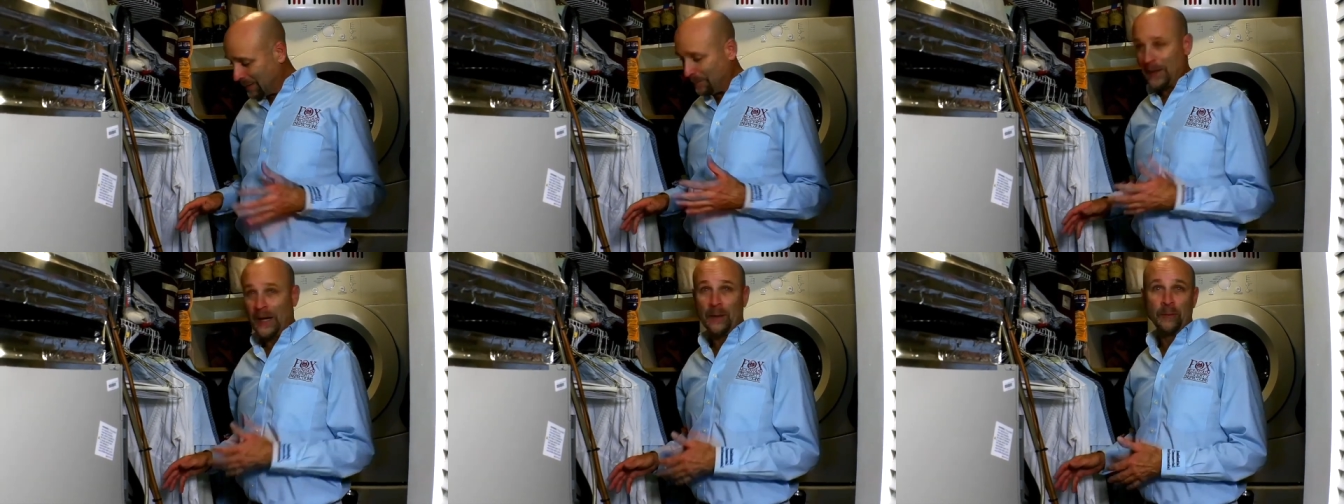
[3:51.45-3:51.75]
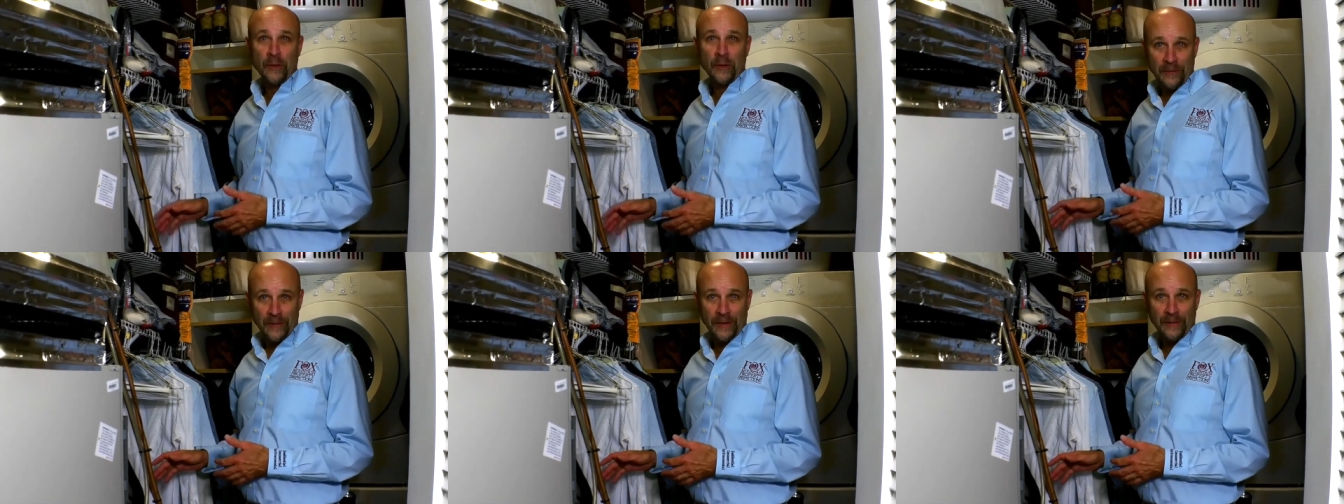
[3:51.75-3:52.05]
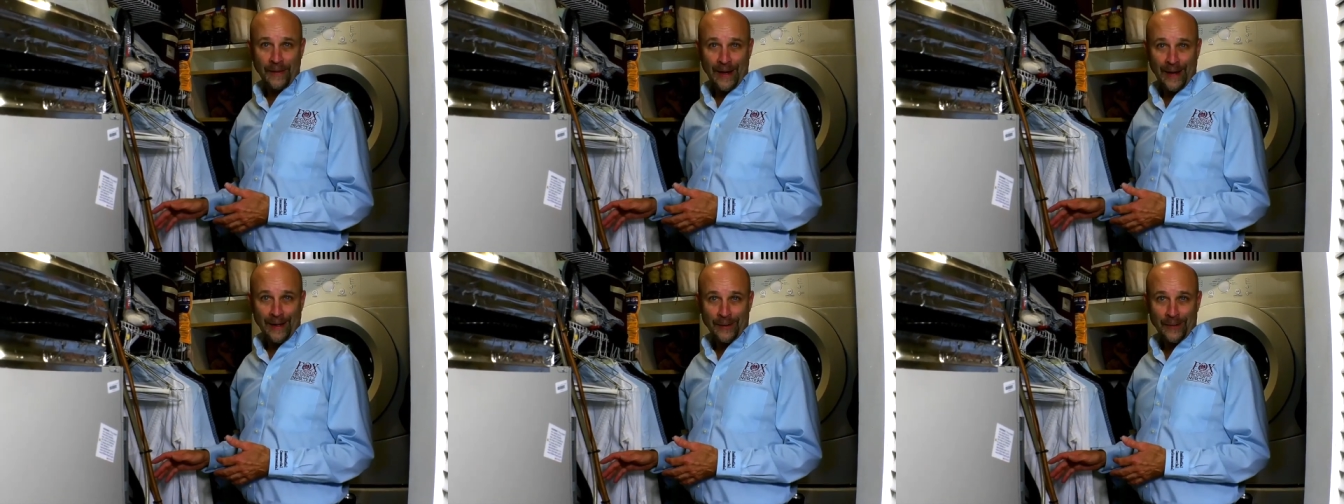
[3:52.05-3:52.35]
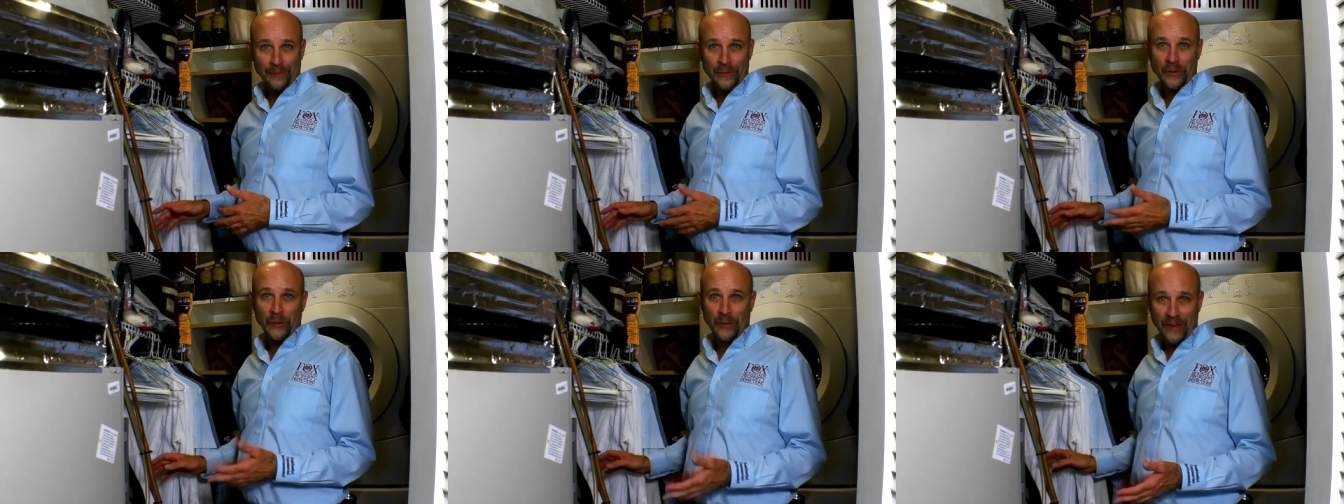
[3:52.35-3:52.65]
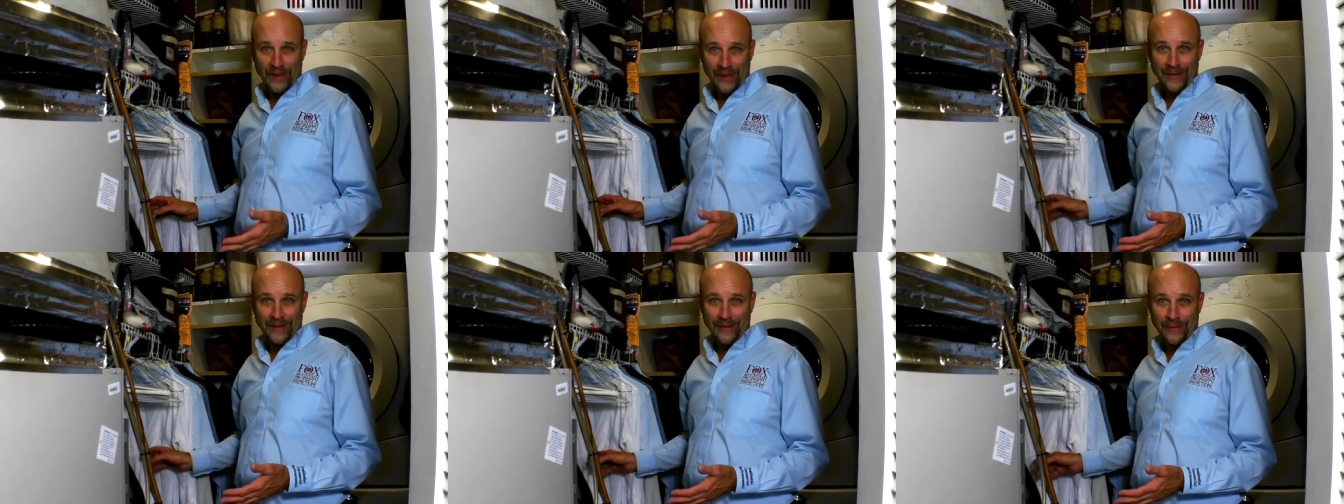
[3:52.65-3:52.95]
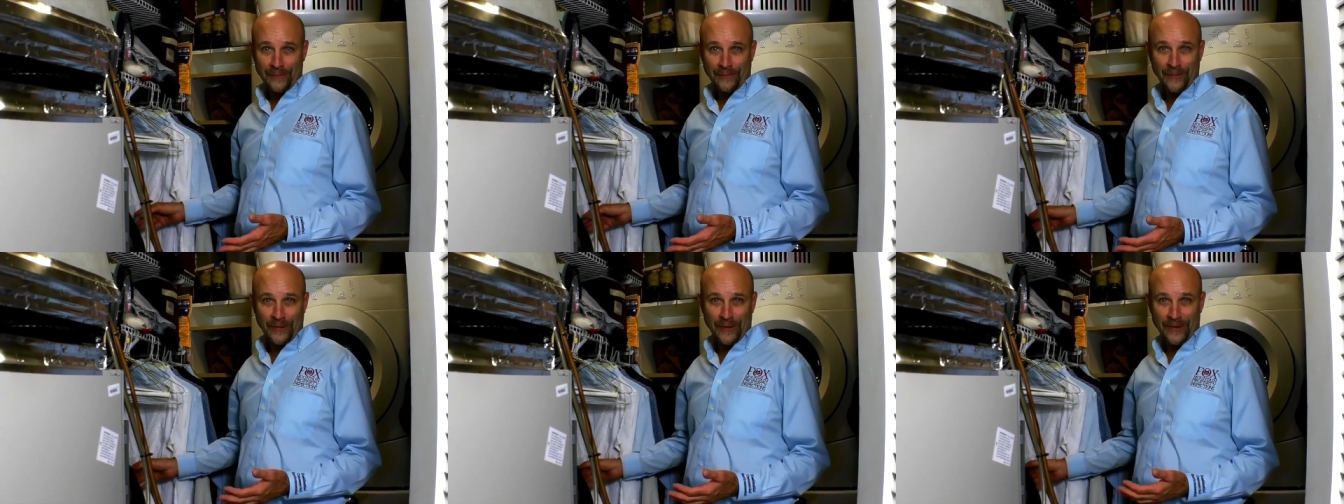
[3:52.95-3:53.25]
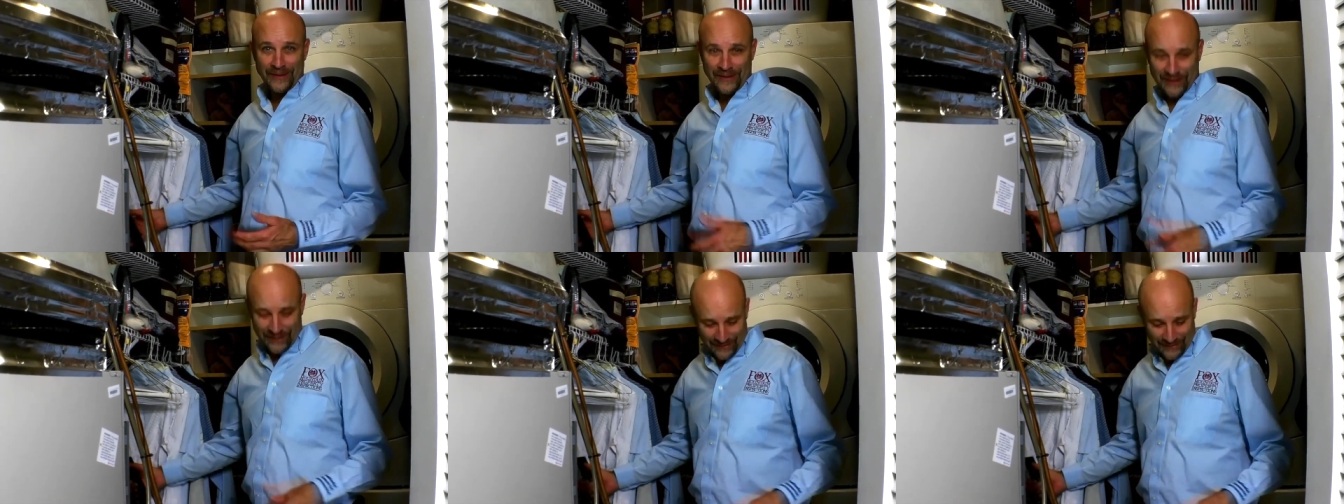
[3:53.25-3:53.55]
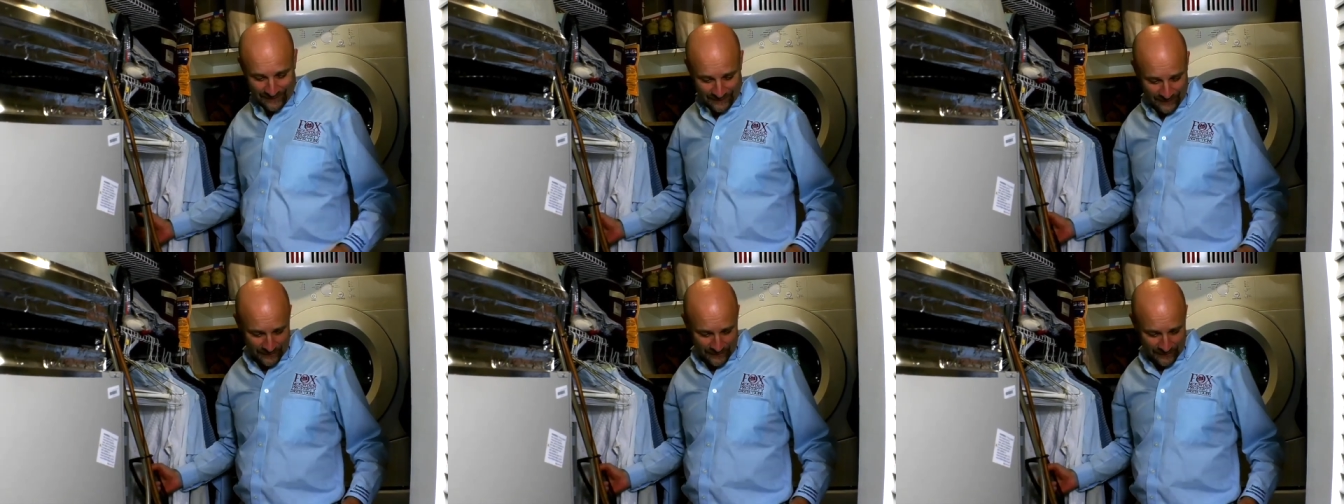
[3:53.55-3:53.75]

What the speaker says: but I'm moving the vacuum so we can get to the furnace.